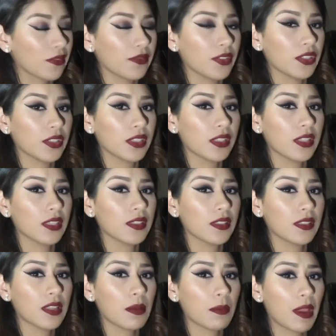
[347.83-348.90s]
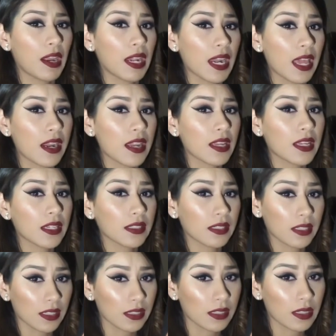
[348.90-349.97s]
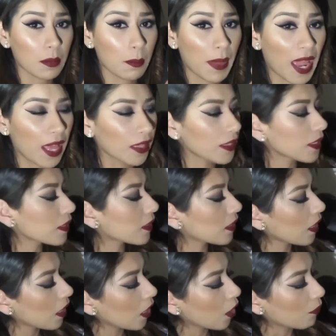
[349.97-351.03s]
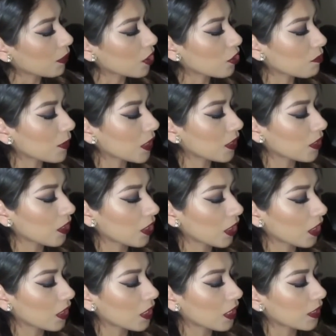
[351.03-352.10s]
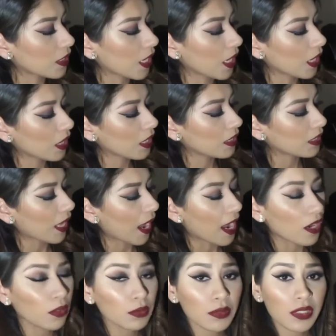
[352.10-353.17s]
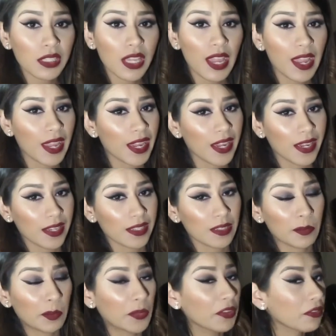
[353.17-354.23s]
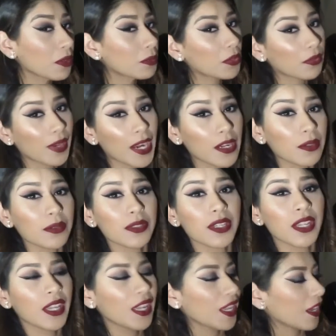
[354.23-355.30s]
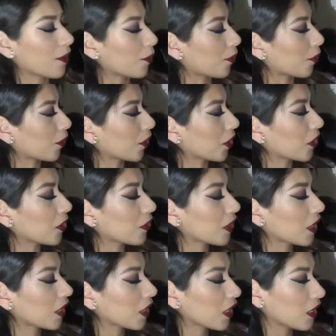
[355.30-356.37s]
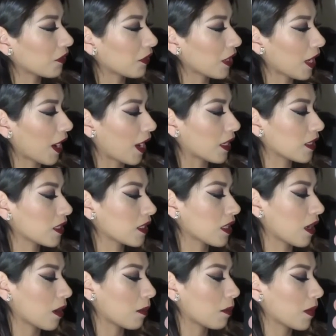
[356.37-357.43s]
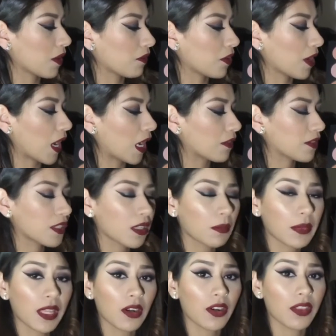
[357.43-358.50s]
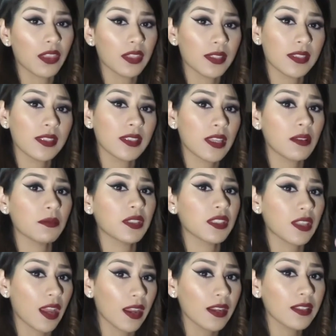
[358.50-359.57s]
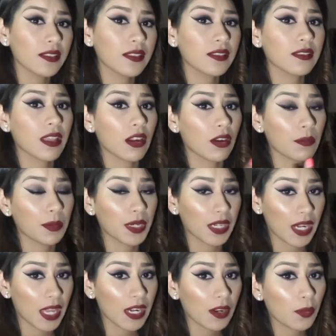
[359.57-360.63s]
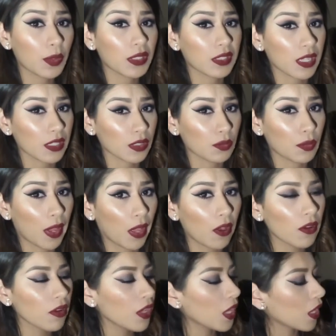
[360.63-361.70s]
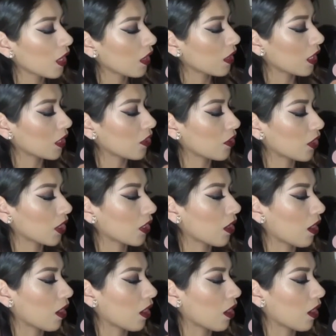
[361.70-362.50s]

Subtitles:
first, this is a magnetic system palette, which means you can take these out and move them around. Or you can even add some, if you have some that are this same size, that are magnetic ones as well, then you can